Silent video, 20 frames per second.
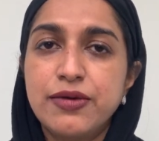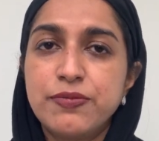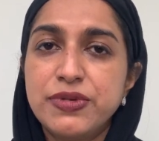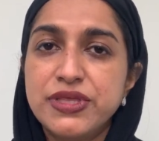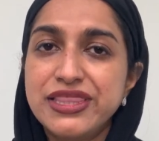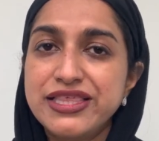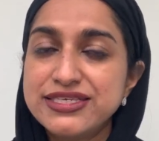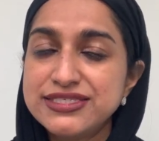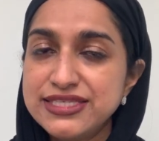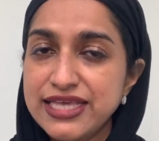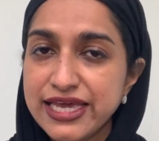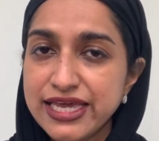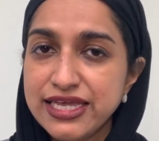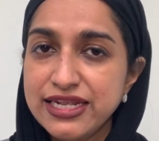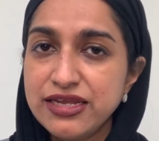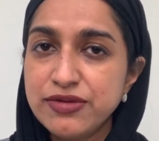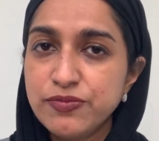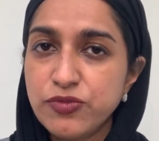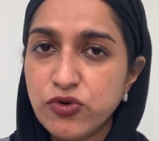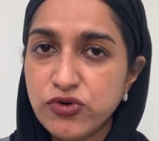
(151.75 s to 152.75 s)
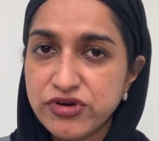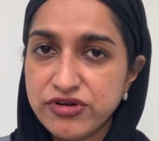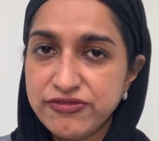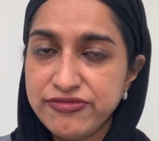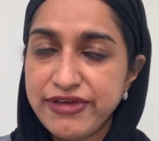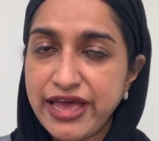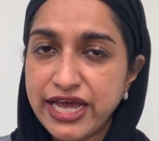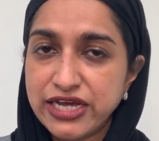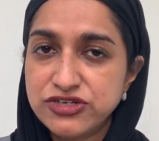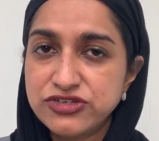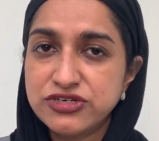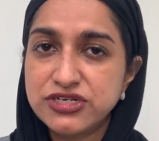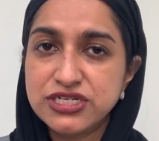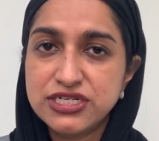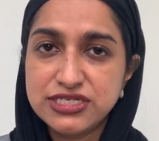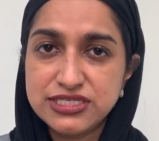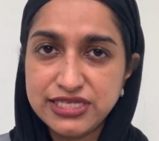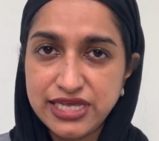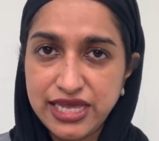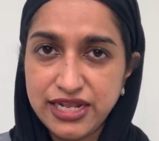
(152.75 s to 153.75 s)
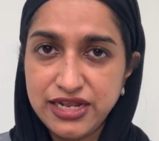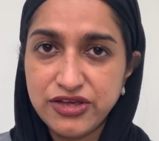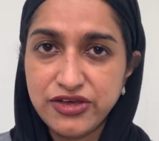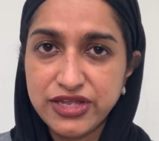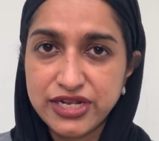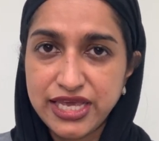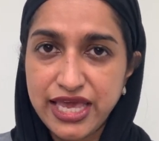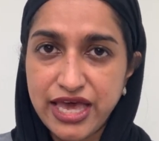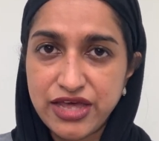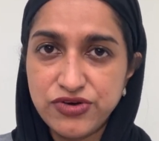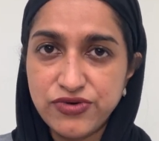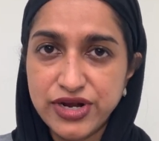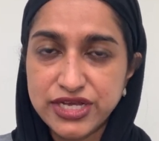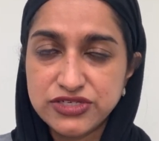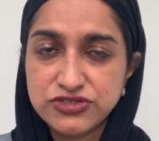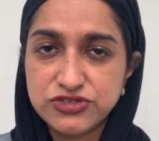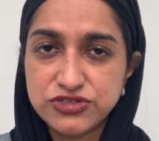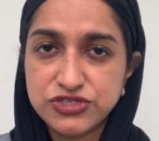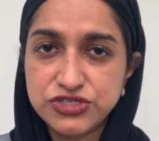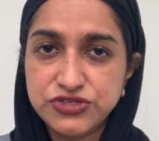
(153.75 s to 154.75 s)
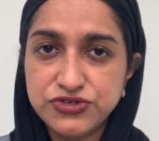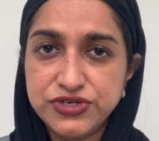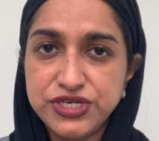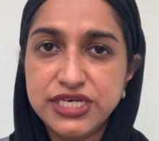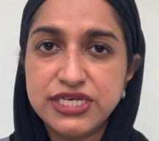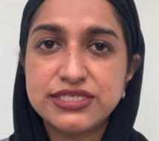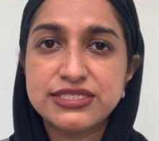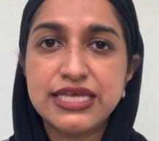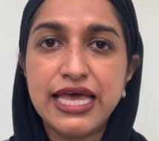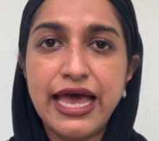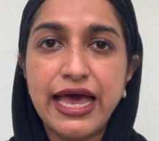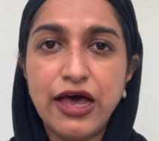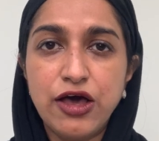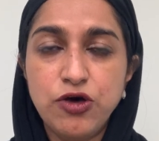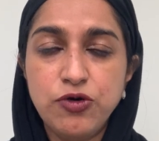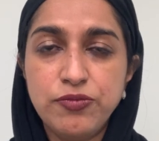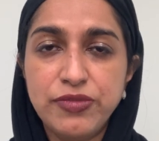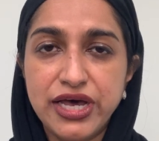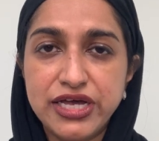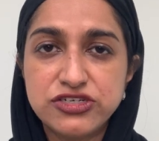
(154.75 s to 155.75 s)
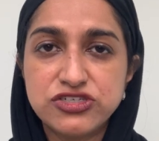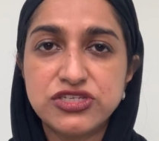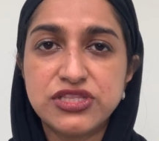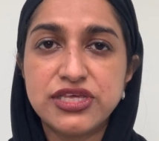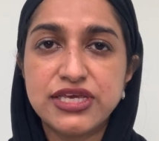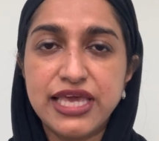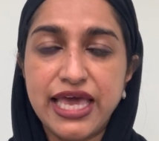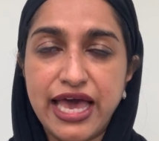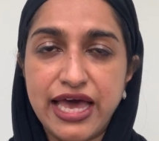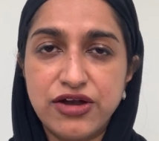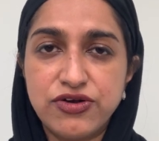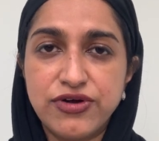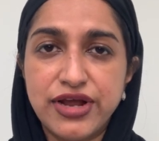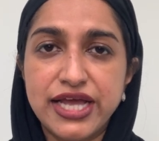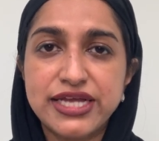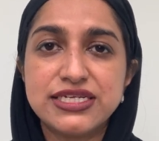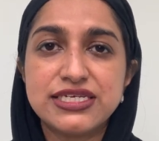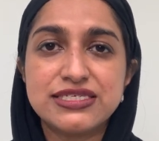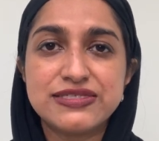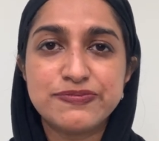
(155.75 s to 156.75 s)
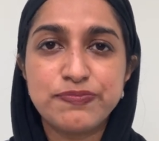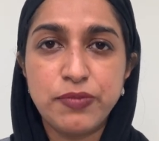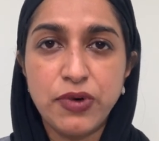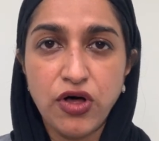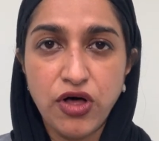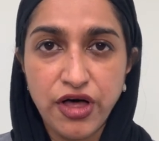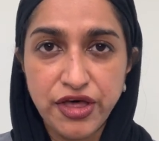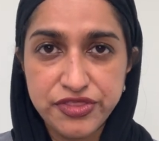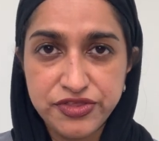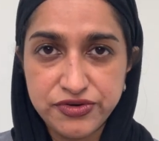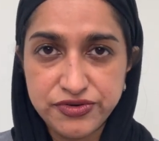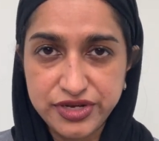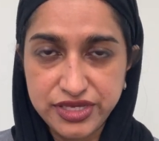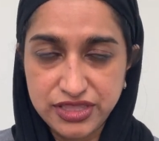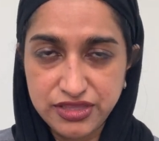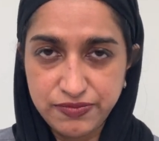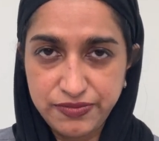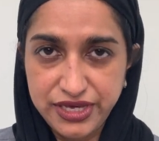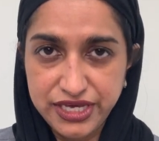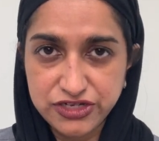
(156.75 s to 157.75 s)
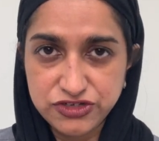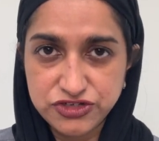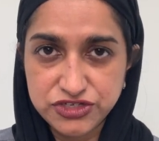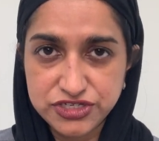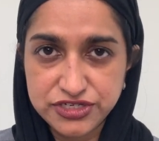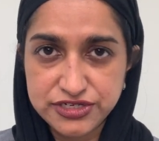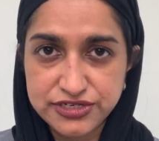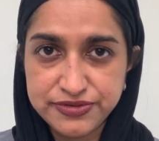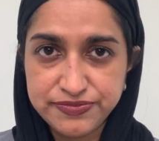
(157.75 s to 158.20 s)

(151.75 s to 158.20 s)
But the second important factor in deciding on cataract surgery is how much the cataract is bothering the patient.